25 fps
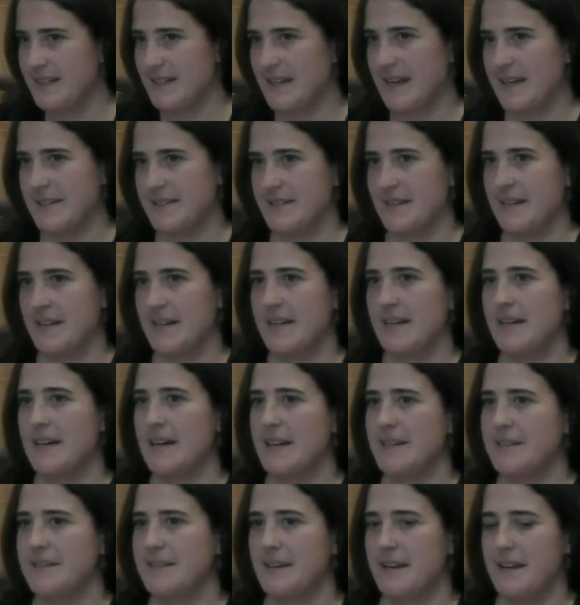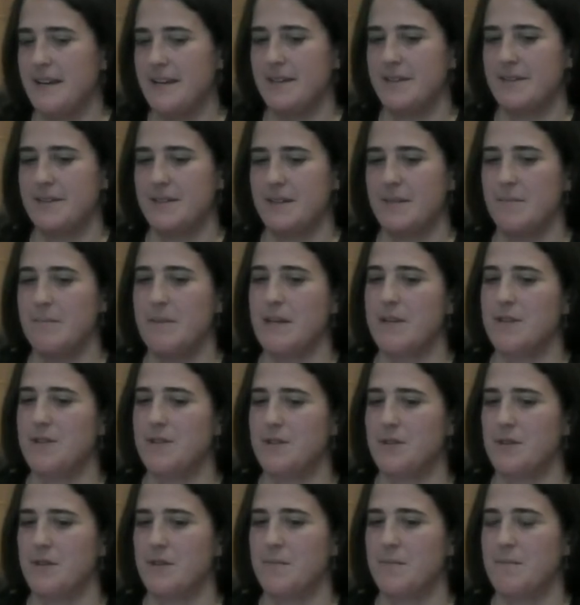and as I said, it's
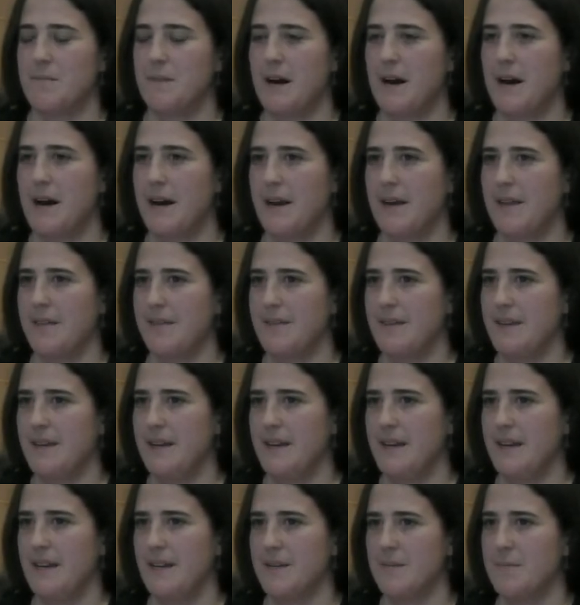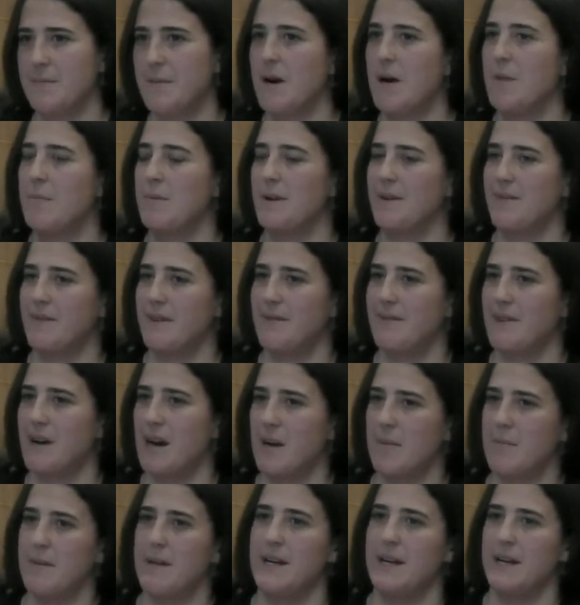administered by the Department of
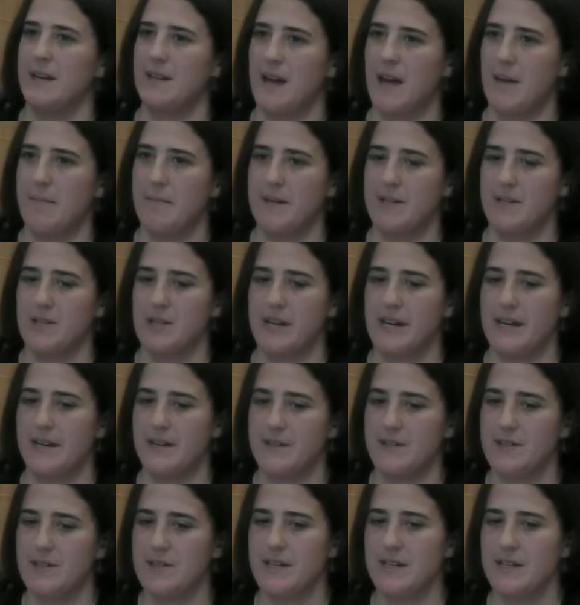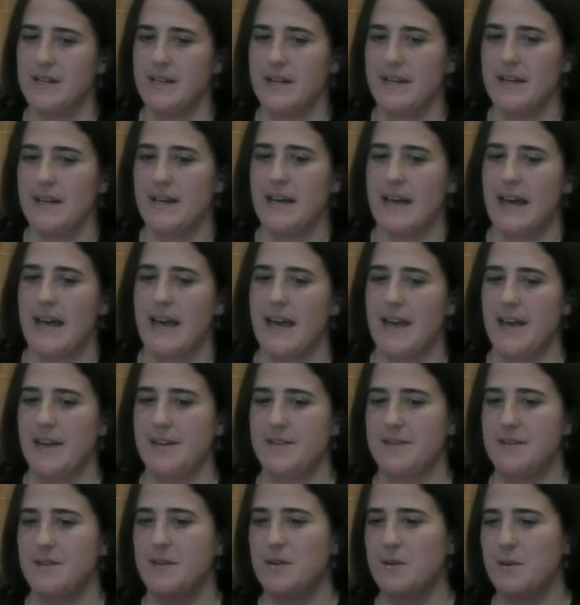Environment and Climate Change.
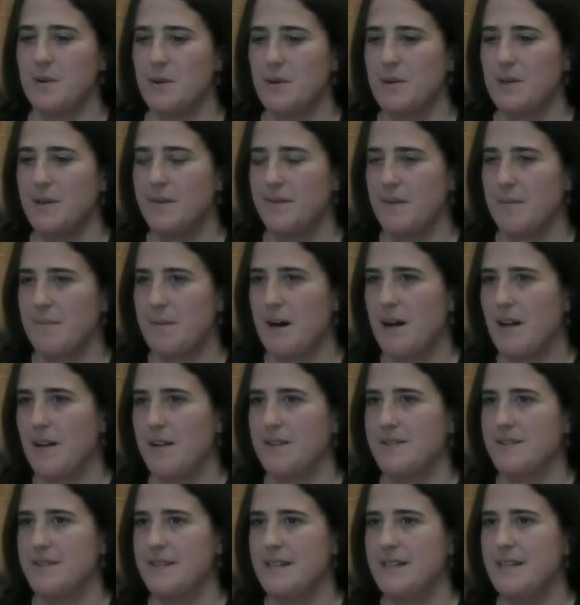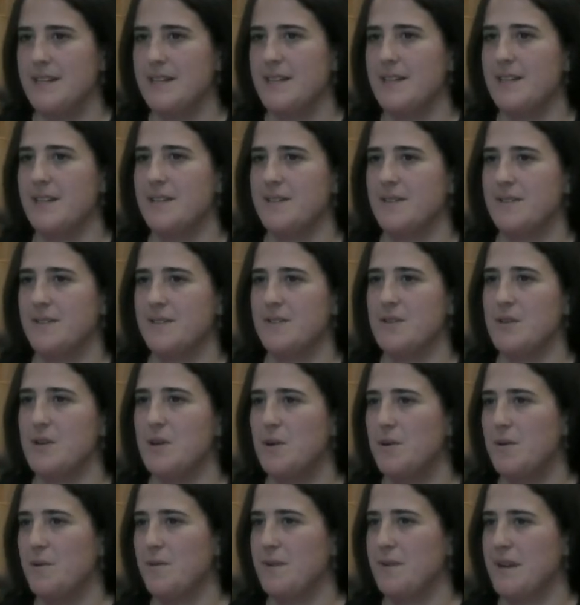And the goal of the policy is
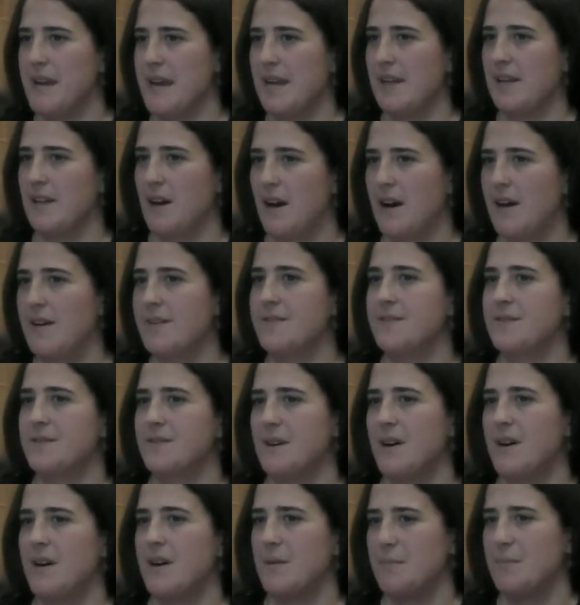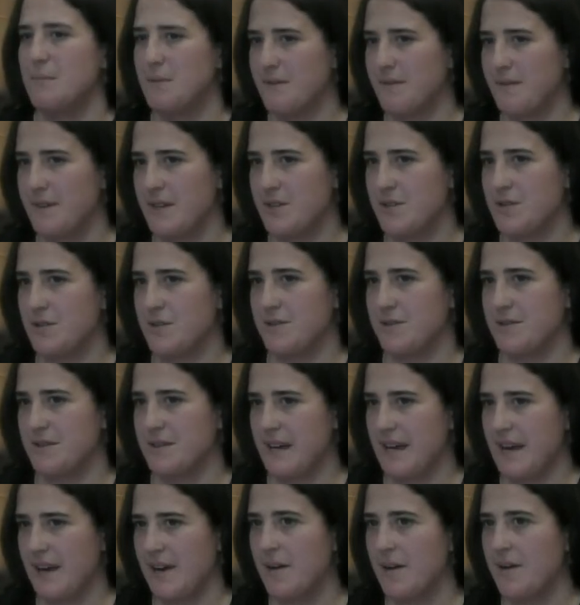no net loss on a provincial
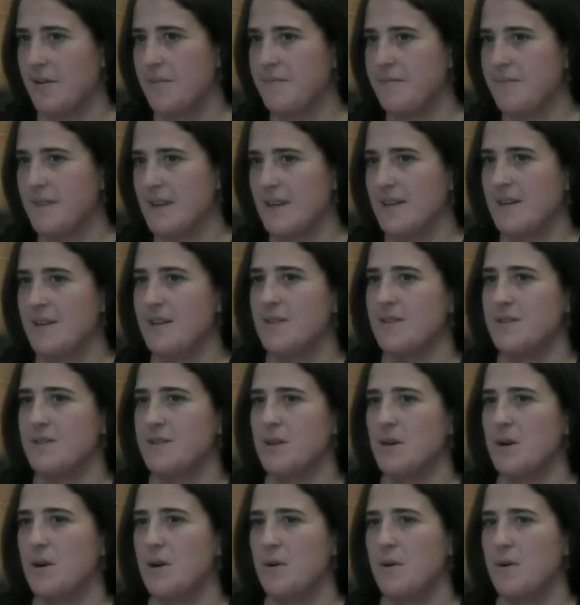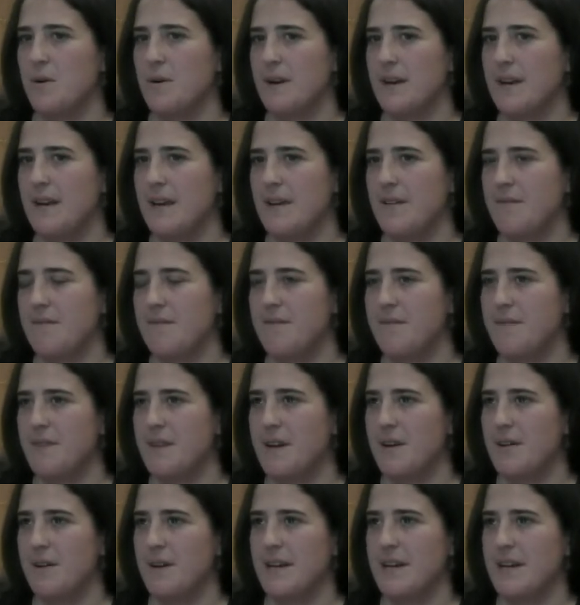scale. So if
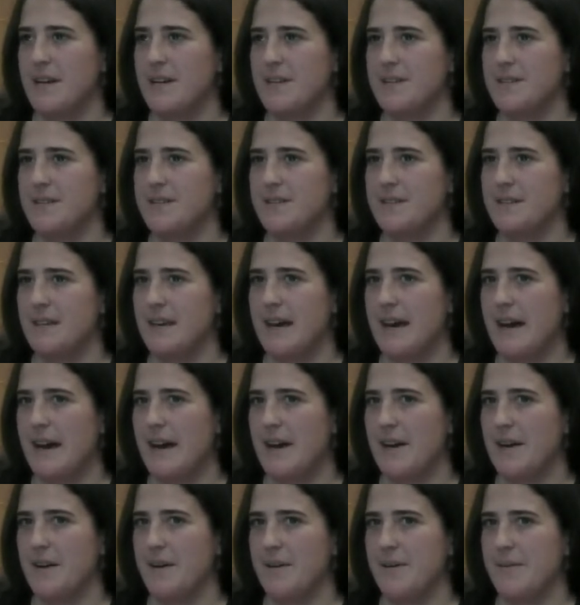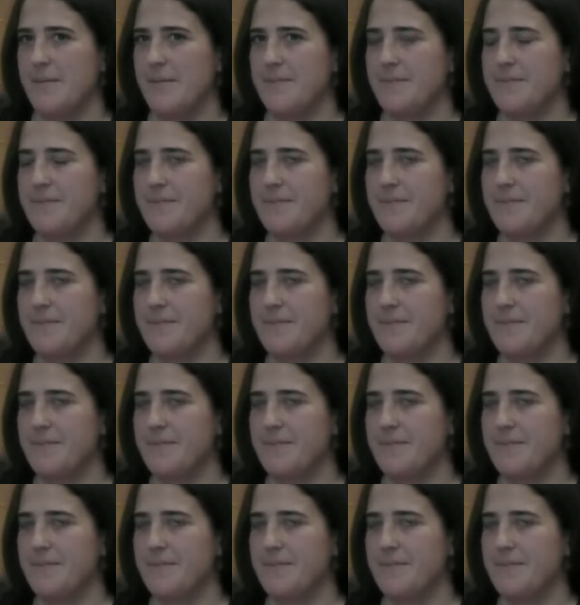there is a